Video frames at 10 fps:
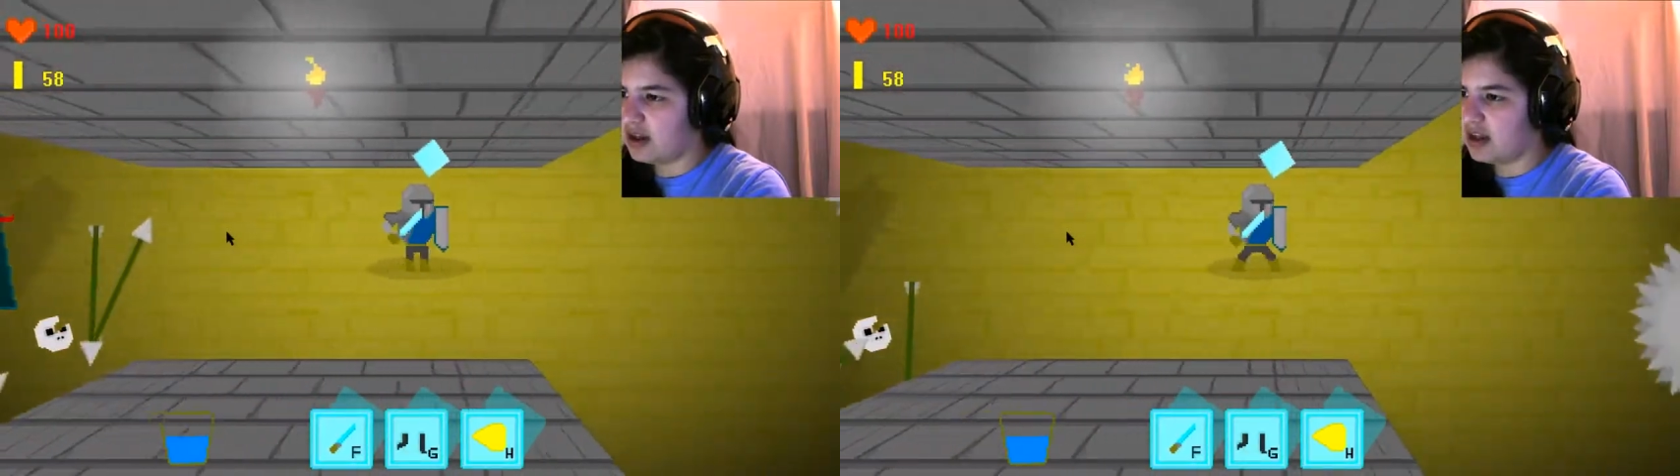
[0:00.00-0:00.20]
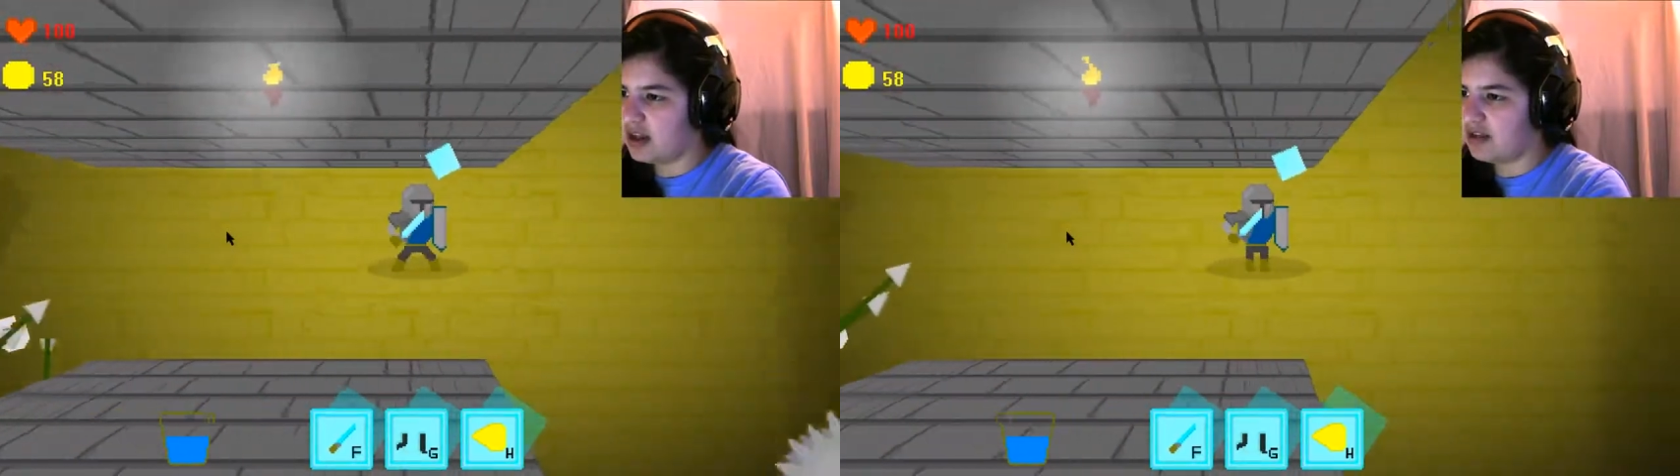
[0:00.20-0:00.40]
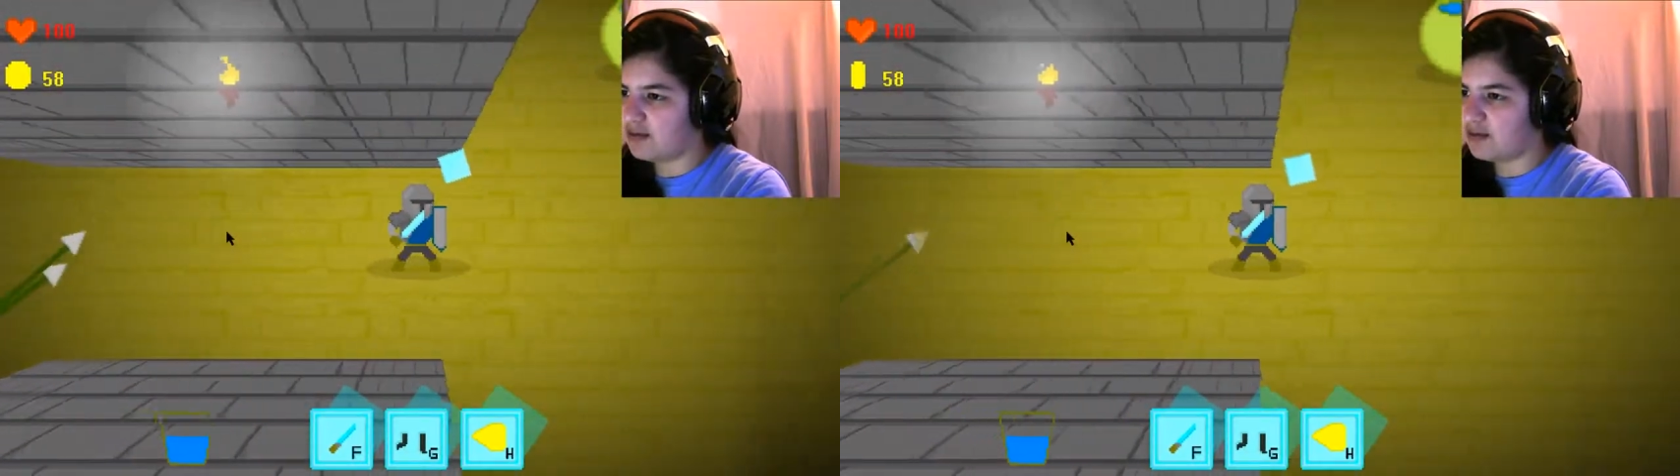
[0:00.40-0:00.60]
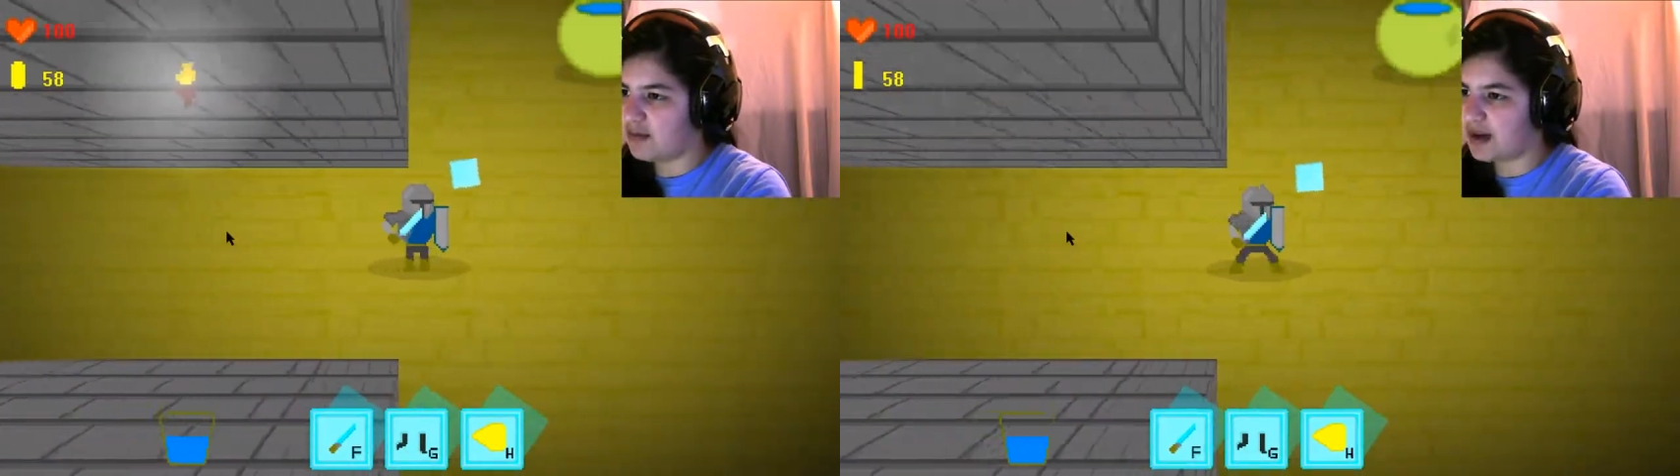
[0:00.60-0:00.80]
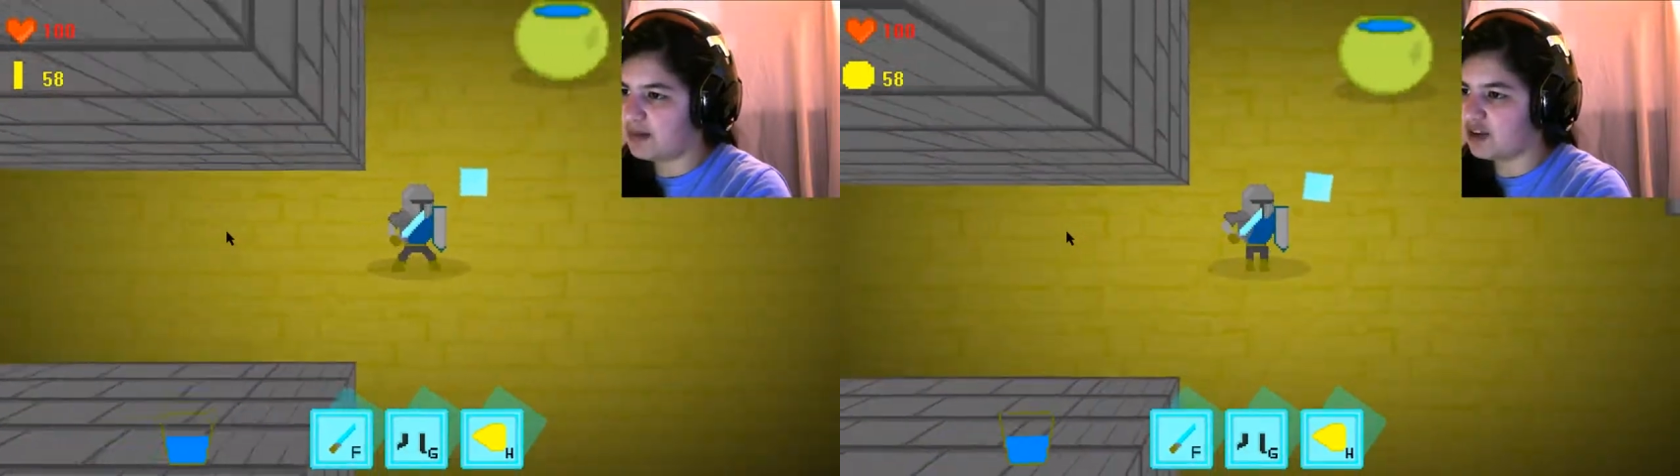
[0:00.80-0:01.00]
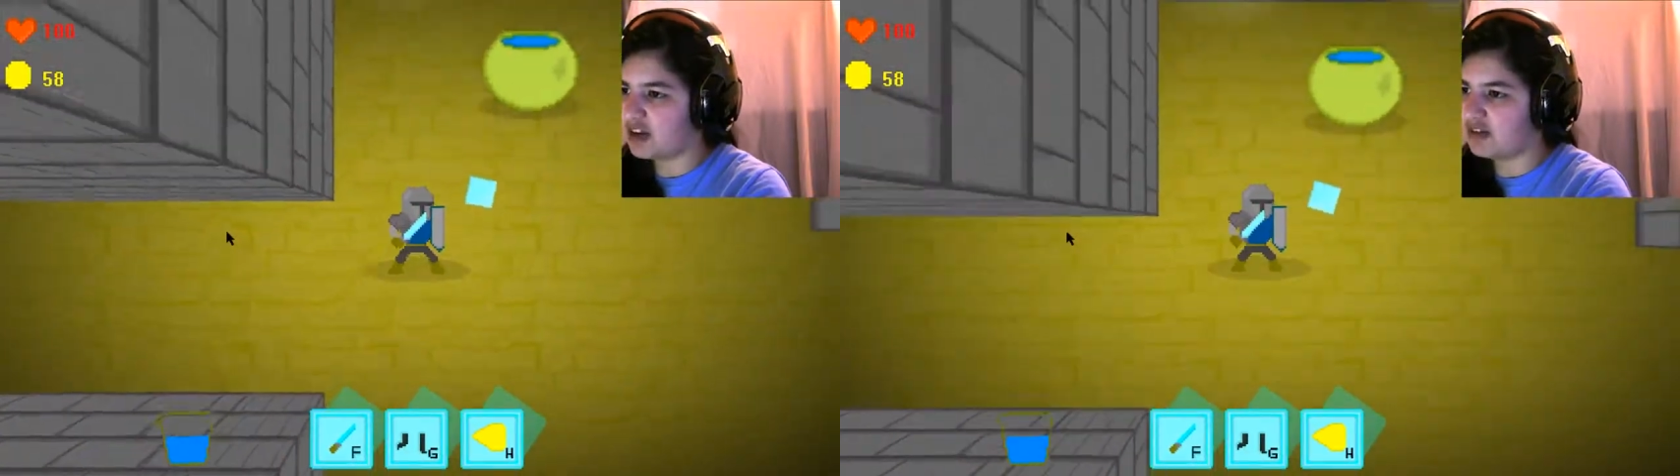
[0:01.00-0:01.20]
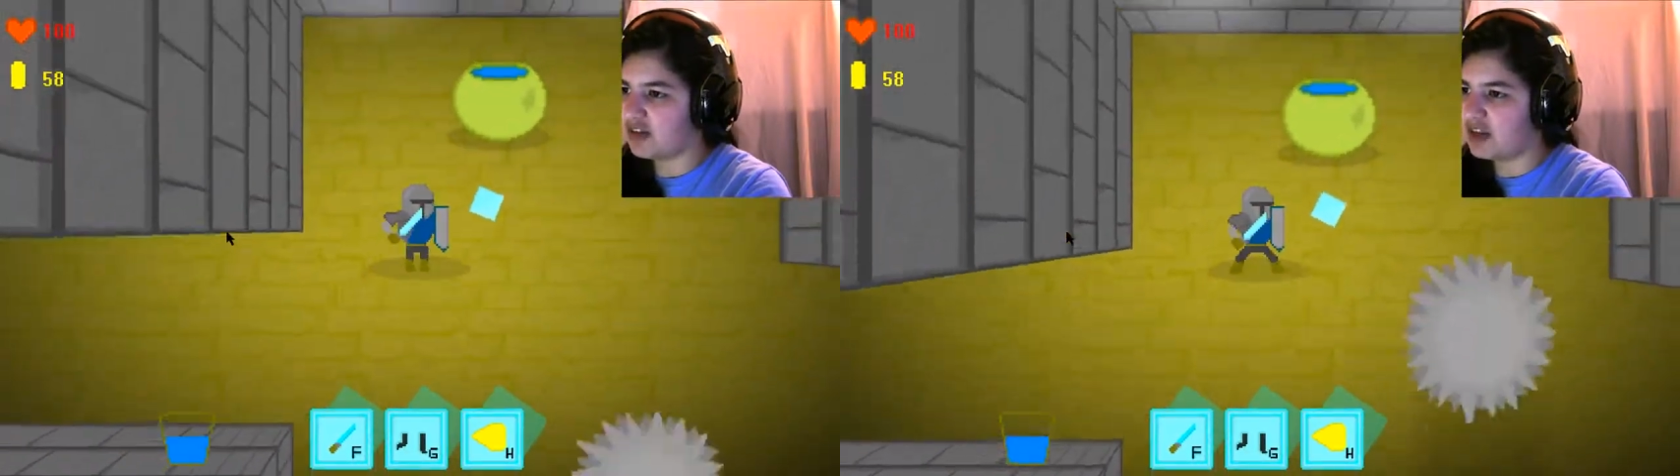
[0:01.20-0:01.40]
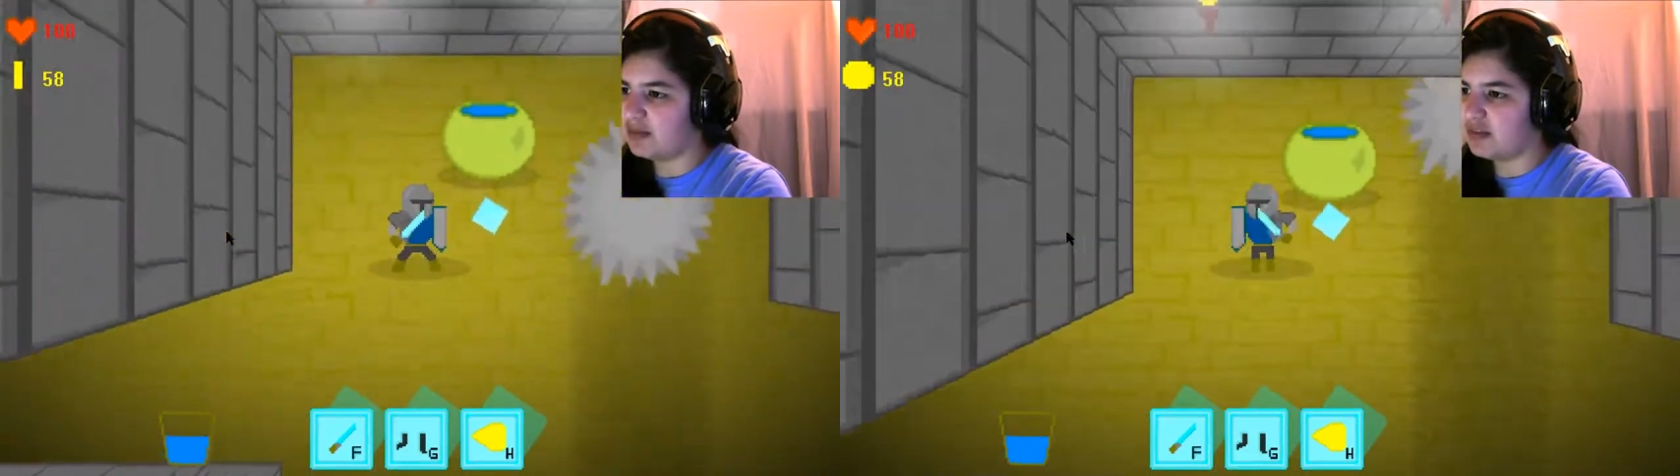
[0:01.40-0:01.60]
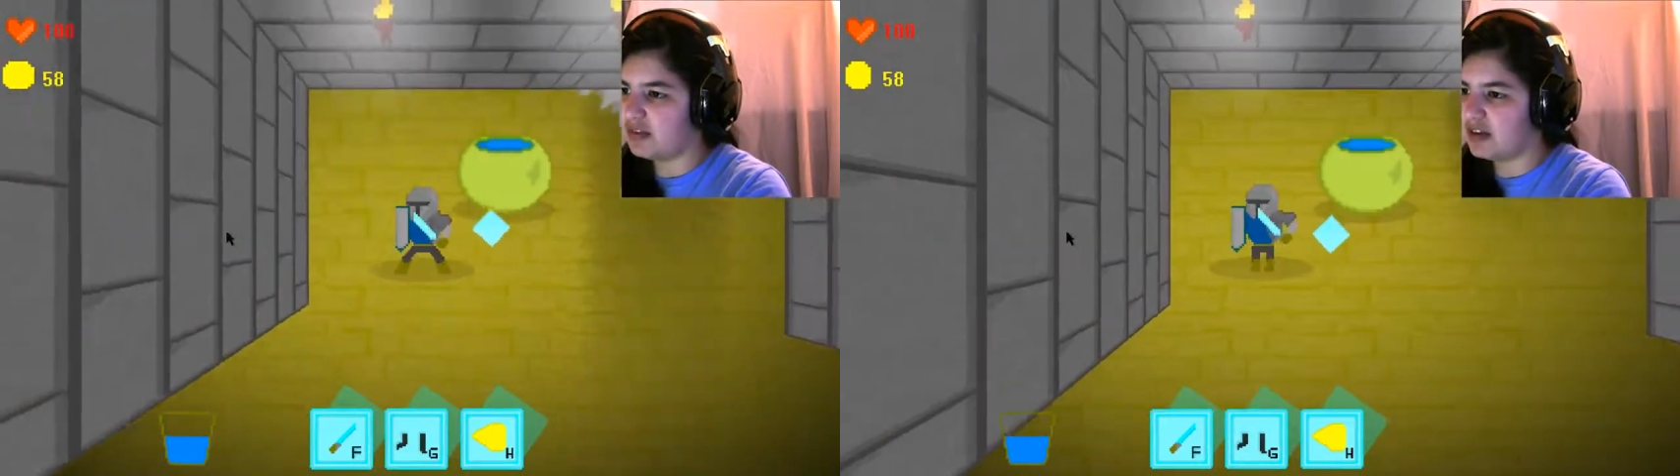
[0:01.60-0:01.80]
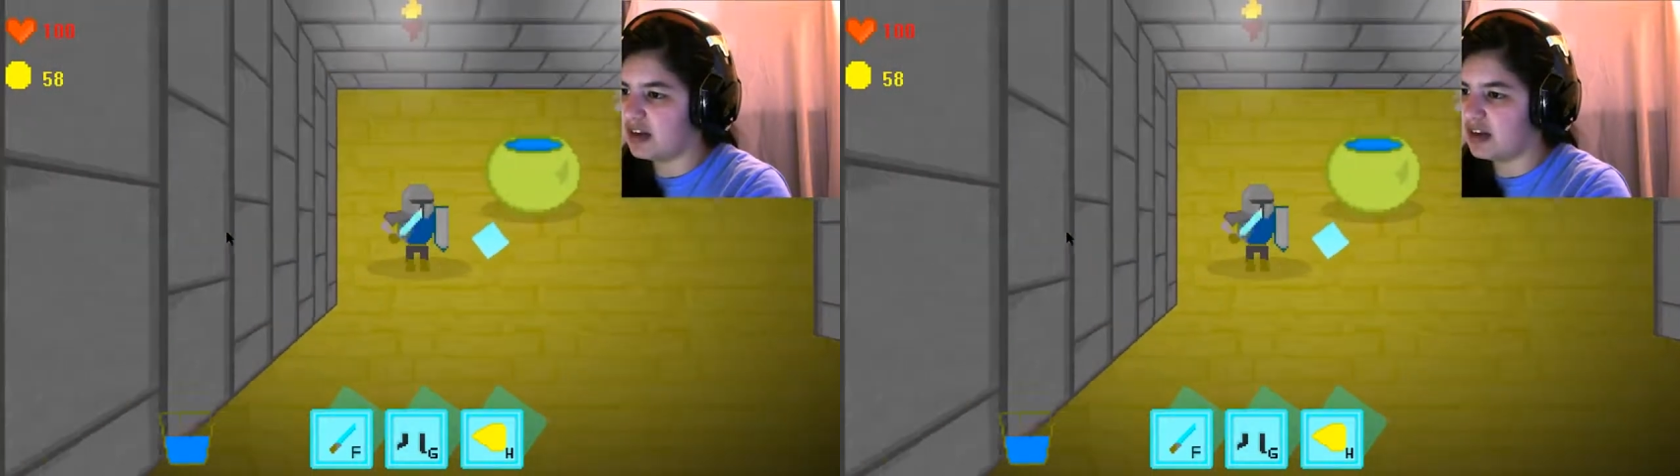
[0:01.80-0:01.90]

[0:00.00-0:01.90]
if my objective keeps